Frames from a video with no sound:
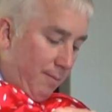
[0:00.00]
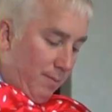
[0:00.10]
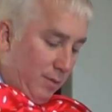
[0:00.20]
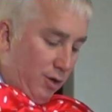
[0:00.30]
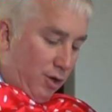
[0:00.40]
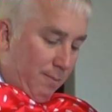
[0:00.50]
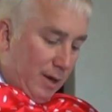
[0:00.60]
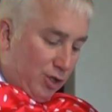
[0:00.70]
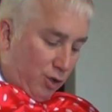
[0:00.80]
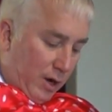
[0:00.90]
can, you can
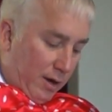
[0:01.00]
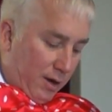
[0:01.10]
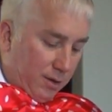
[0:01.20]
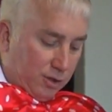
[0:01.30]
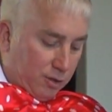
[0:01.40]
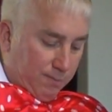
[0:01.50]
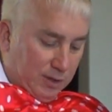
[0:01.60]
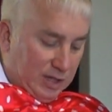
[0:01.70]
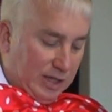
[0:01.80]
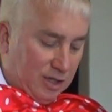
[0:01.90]
measure, it. Uh, just,
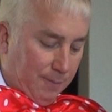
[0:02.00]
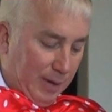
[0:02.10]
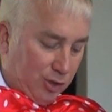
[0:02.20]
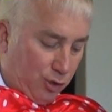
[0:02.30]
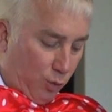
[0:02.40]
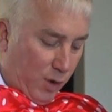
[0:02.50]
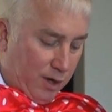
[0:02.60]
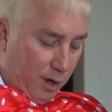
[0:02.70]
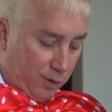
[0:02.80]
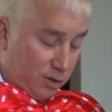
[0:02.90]
it's easy to measure your
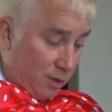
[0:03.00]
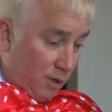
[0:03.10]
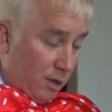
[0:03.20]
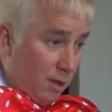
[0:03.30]
windows.